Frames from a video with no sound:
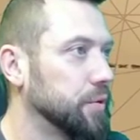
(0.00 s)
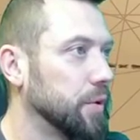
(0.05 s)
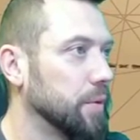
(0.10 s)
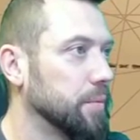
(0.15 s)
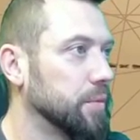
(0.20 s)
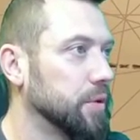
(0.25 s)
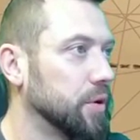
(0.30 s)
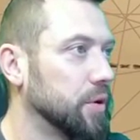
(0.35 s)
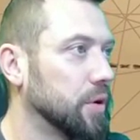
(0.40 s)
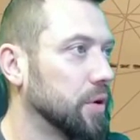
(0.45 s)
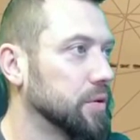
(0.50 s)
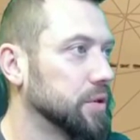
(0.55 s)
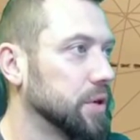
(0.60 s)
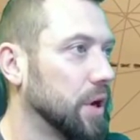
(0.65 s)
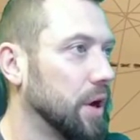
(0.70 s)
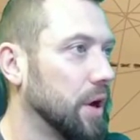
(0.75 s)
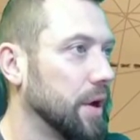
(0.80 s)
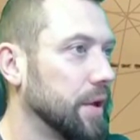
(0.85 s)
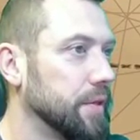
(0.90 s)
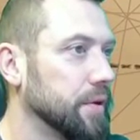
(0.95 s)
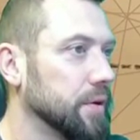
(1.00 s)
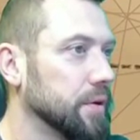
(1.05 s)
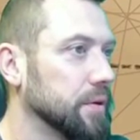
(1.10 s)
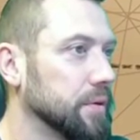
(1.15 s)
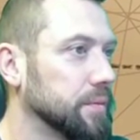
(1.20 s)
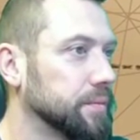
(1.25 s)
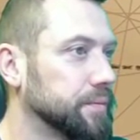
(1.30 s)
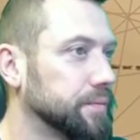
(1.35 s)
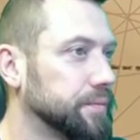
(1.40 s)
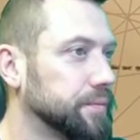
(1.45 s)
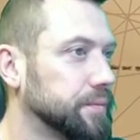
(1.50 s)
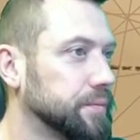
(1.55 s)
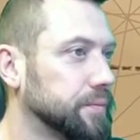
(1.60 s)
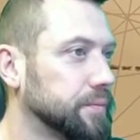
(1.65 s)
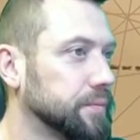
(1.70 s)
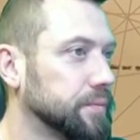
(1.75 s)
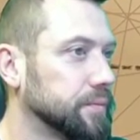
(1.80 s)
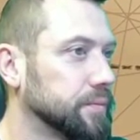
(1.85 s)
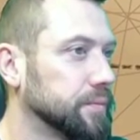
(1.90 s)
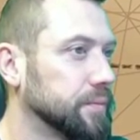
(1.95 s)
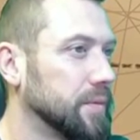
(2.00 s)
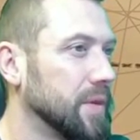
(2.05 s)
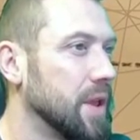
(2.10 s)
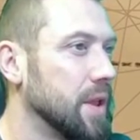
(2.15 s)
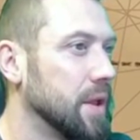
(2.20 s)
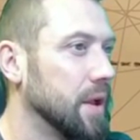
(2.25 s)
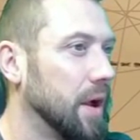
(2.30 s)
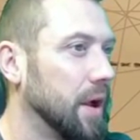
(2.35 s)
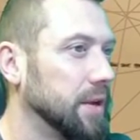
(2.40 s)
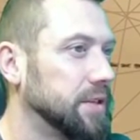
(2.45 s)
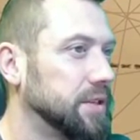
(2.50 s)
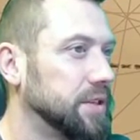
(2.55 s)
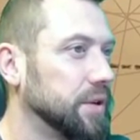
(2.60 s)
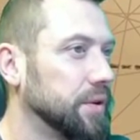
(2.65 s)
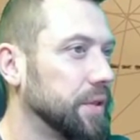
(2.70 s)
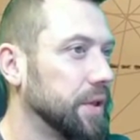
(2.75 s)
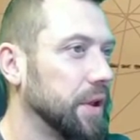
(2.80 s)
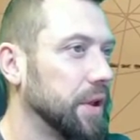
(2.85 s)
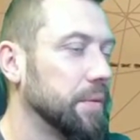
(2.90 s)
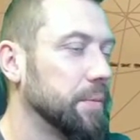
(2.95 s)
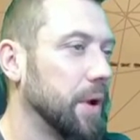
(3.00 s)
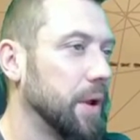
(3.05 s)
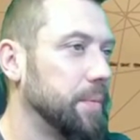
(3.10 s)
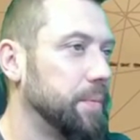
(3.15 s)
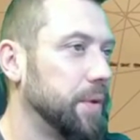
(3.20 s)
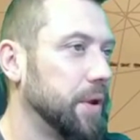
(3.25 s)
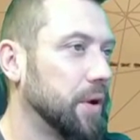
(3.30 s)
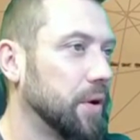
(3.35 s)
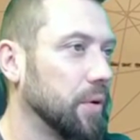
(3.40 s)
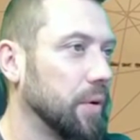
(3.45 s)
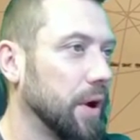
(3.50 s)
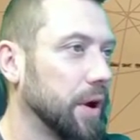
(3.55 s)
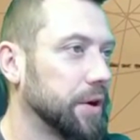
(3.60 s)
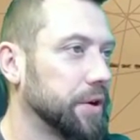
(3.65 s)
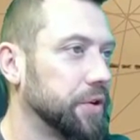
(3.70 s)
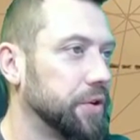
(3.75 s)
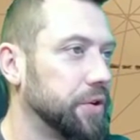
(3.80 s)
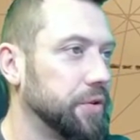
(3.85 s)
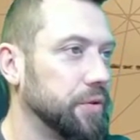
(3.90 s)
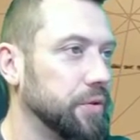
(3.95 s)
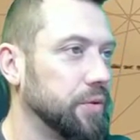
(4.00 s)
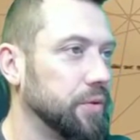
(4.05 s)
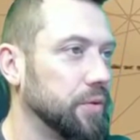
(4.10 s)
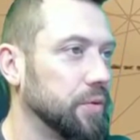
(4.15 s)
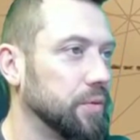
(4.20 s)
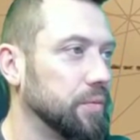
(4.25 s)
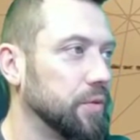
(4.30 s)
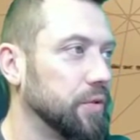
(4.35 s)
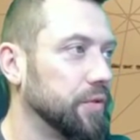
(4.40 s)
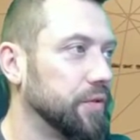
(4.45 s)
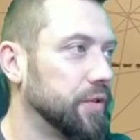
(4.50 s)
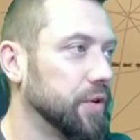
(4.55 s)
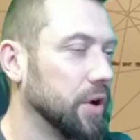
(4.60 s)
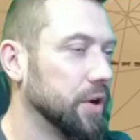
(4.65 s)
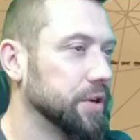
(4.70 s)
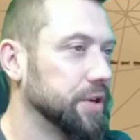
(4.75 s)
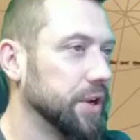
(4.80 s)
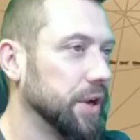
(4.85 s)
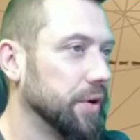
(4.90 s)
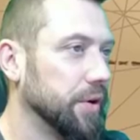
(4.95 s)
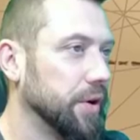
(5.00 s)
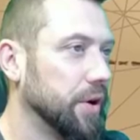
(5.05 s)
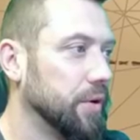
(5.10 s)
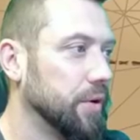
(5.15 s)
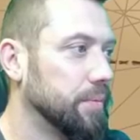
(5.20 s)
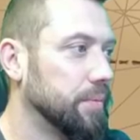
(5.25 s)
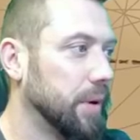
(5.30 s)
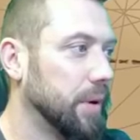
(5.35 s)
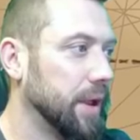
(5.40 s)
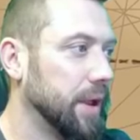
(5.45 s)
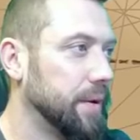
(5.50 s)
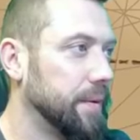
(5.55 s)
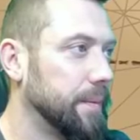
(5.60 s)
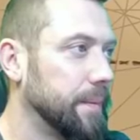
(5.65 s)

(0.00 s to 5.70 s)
blue goes either. I still think it might be correct to move to Ontario, but